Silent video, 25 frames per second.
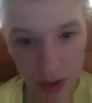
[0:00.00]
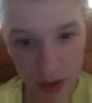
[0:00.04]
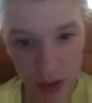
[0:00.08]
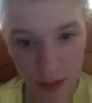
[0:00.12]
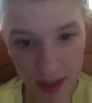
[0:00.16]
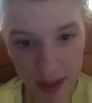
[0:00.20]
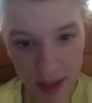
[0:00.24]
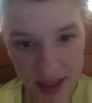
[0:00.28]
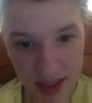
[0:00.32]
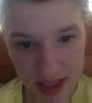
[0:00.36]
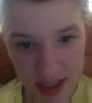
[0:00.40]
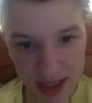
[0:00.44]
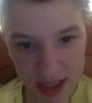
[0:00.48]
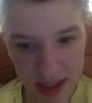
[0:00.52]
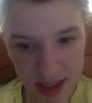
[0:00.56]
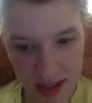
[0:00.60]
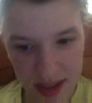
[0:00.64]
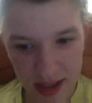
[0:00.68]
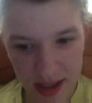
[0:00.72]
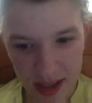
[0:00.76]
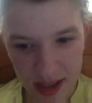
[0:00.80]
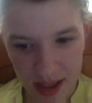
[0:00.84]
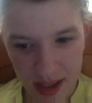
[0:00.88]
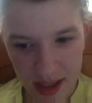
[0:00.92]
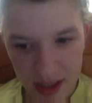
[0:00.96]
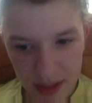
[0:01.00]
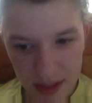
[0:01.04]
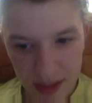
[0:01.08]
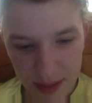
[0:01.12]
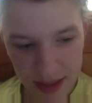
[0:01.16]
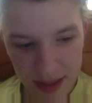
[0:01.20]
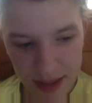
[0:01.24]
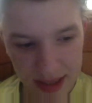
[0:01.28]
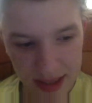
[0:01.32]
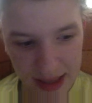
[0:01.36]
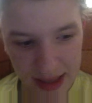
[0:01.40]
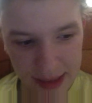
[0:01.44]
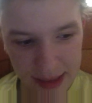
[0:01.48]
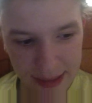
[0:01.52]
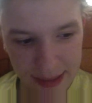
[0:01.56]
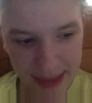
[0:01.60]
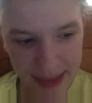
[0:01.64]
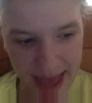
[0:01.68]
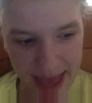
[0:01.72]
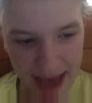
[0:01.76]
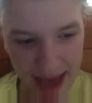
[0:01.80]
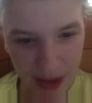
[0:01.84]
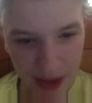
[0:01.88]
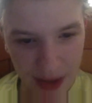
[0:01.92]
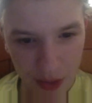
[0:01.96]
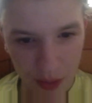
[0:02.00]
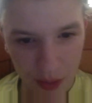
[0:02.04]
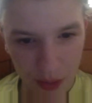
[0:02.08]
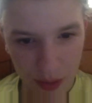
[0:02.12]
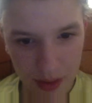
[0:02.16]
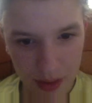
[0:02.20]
but it is now.